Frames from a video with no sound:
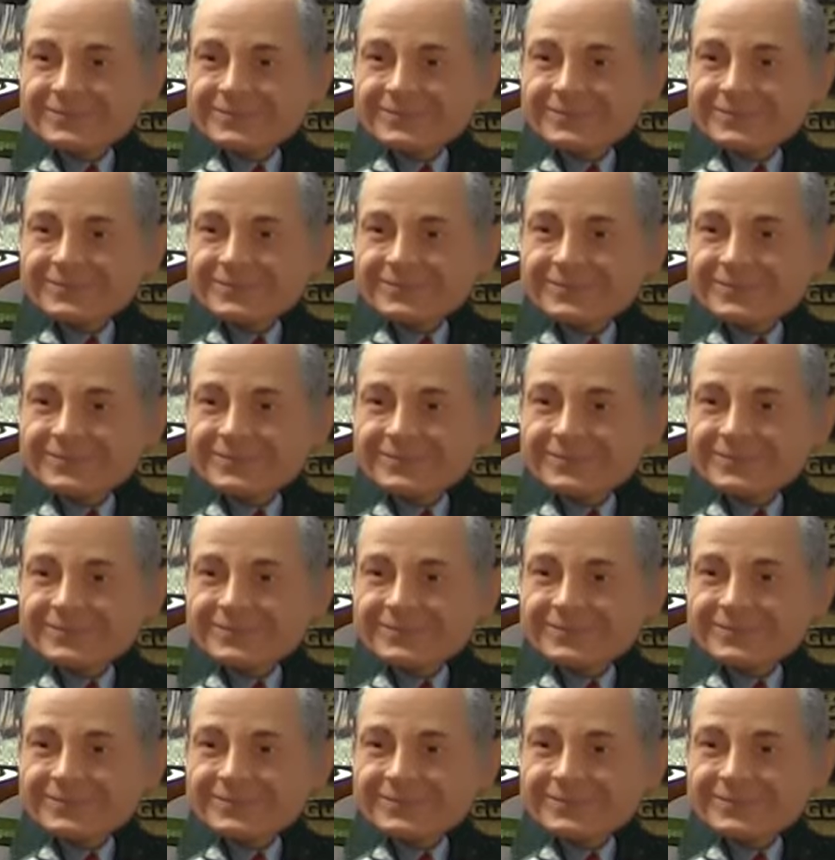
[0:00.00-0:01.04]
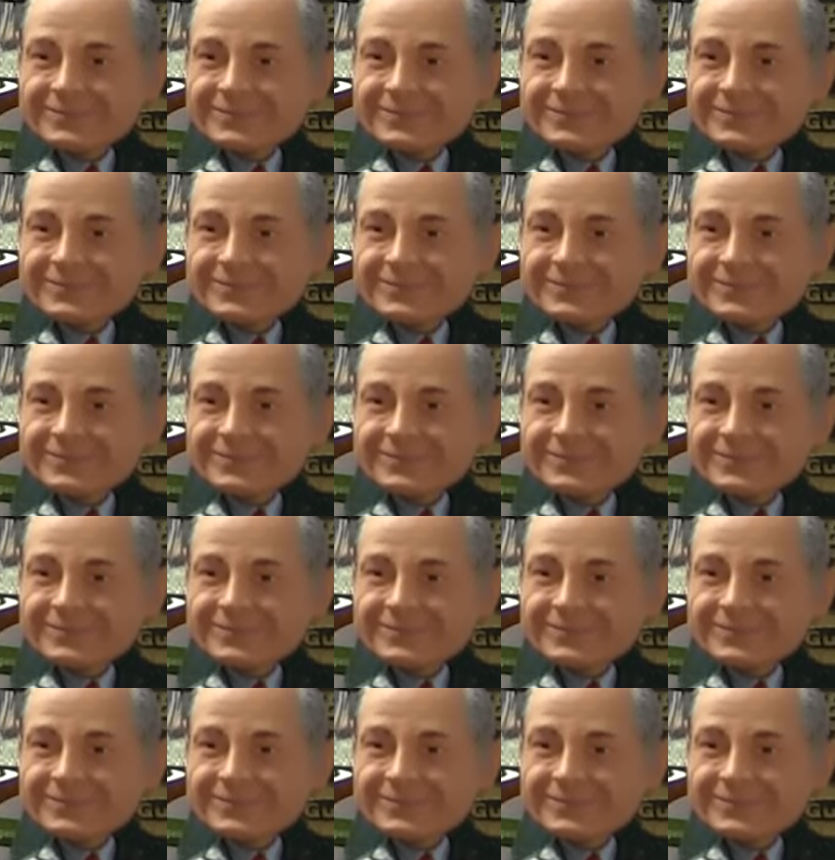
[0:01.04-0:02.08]

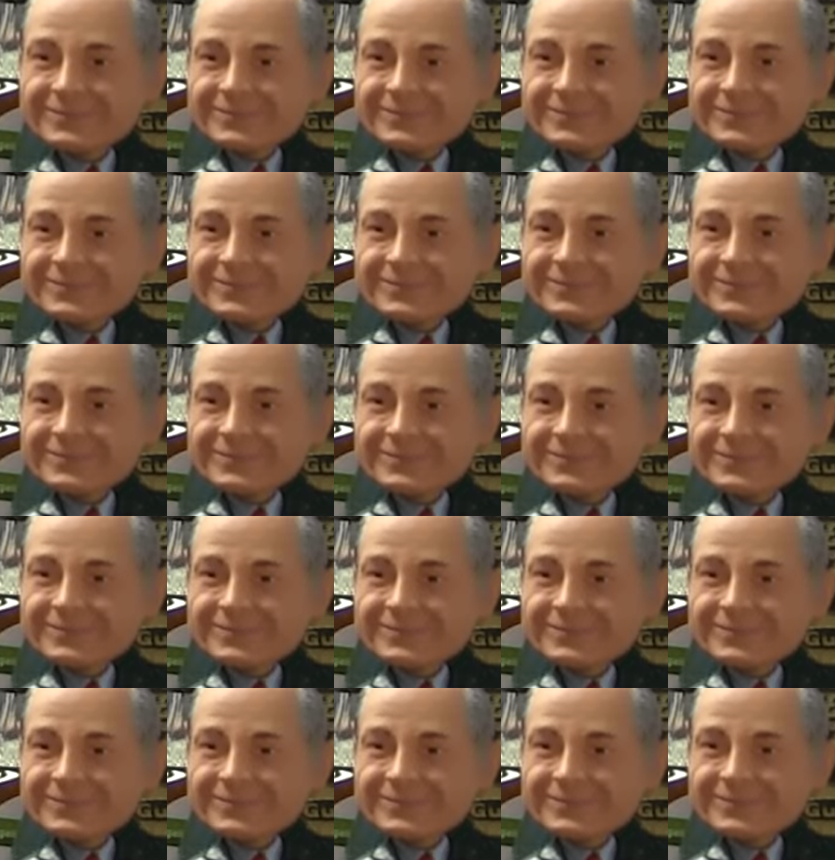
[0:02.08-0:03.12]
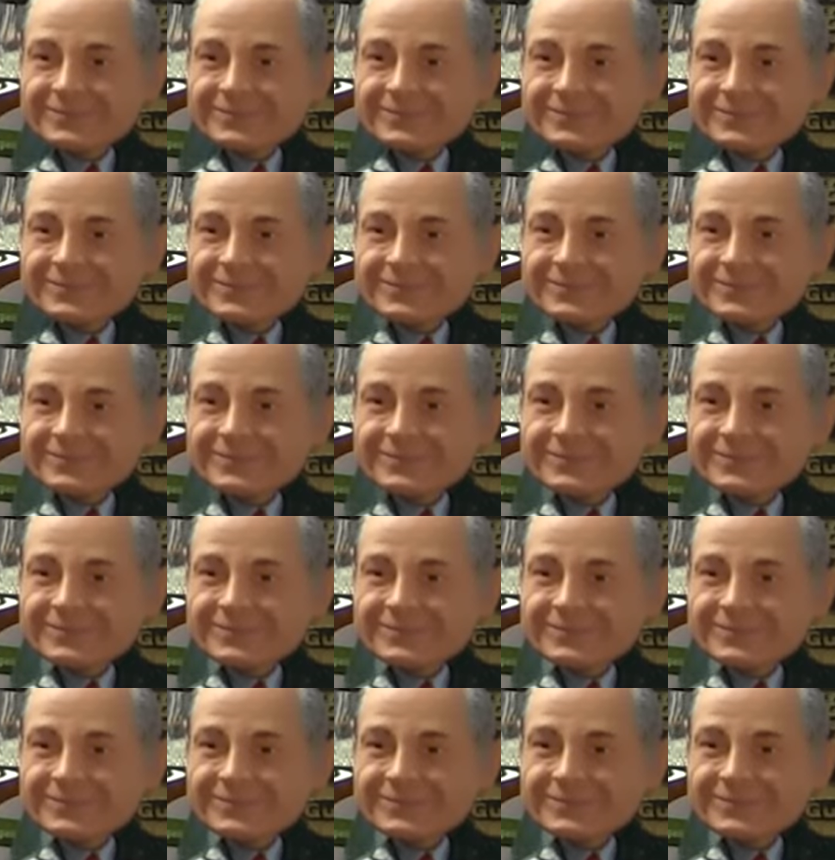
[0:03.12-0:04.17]

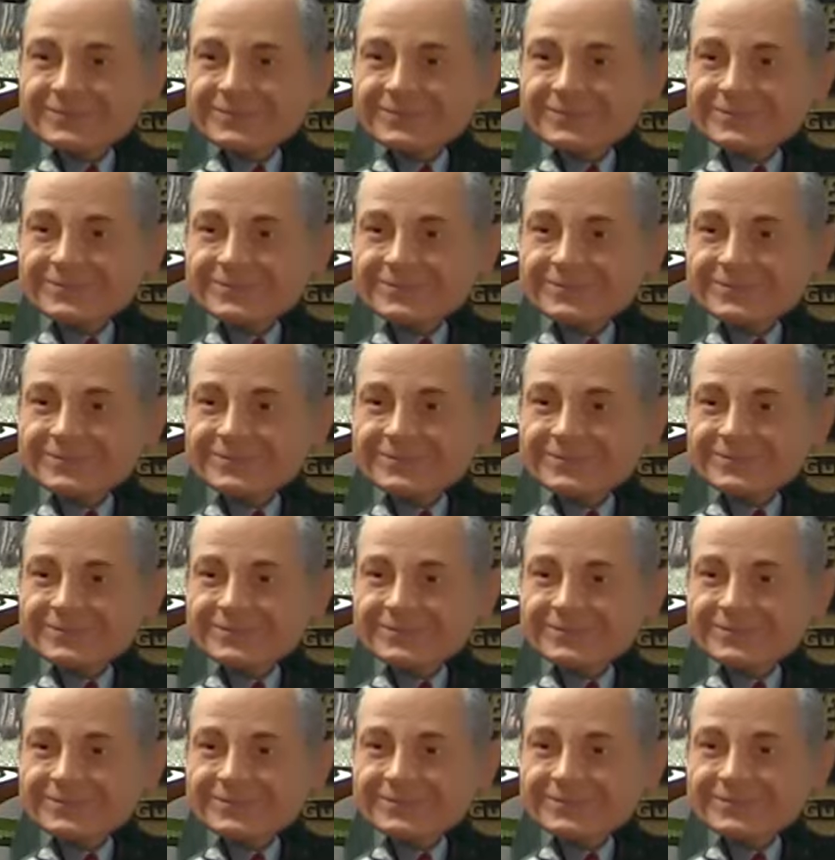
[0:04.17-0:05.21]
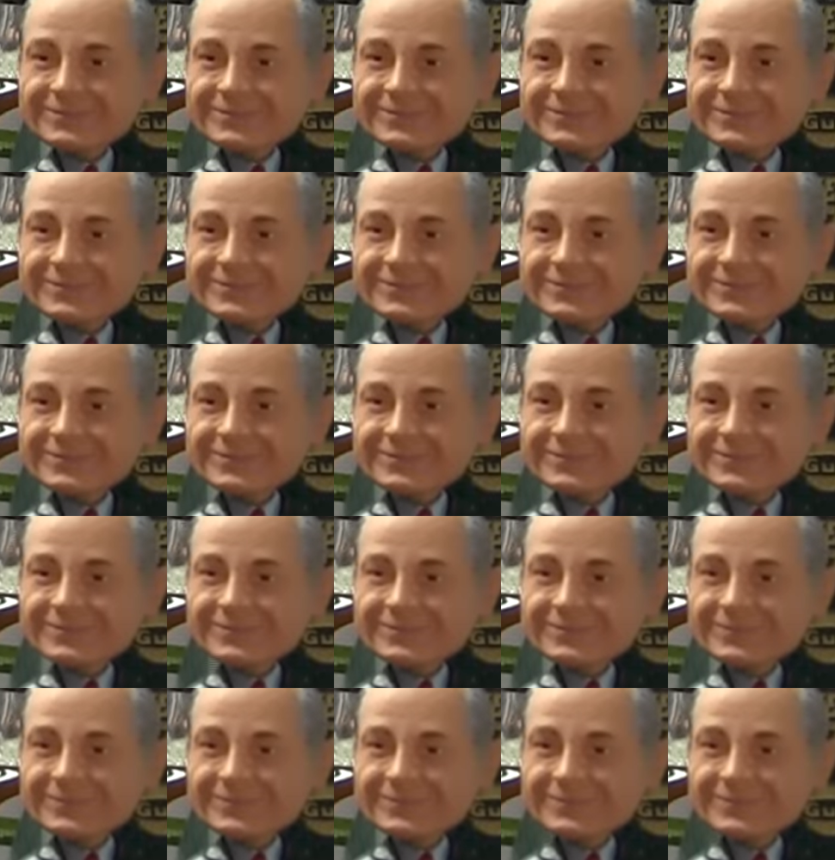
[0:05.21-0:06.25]

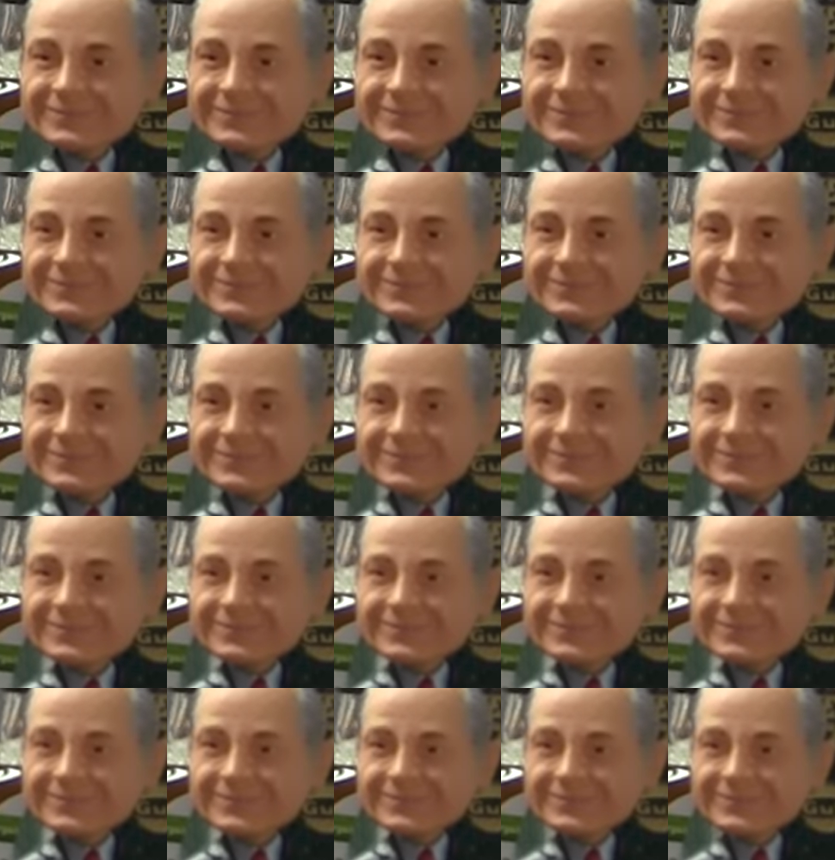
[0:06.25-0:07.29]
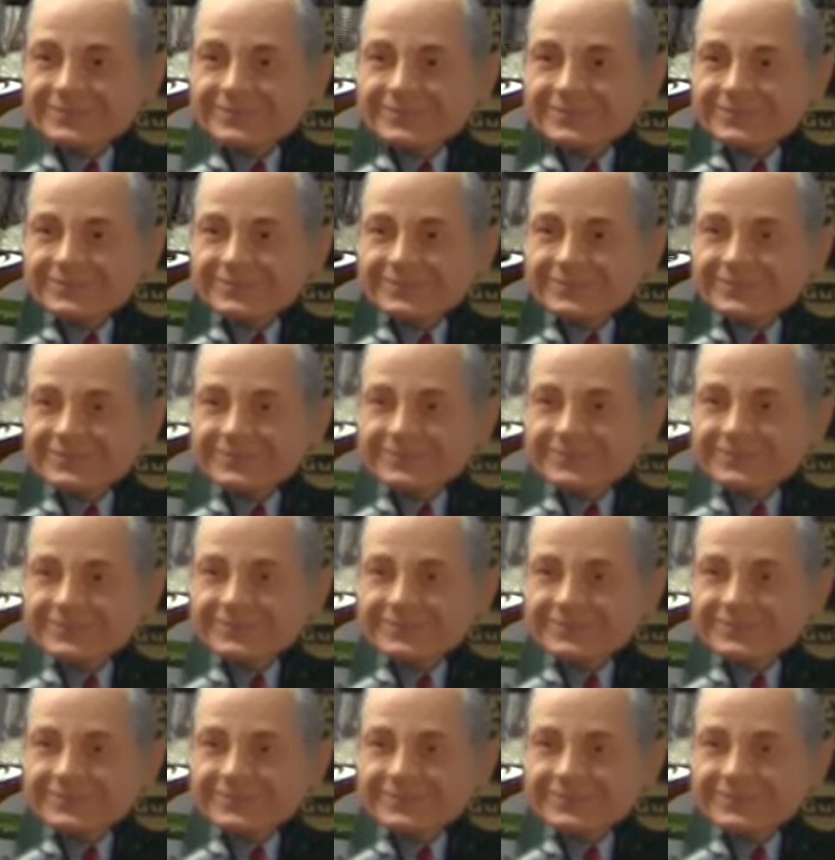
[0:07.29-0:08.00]
[no speech]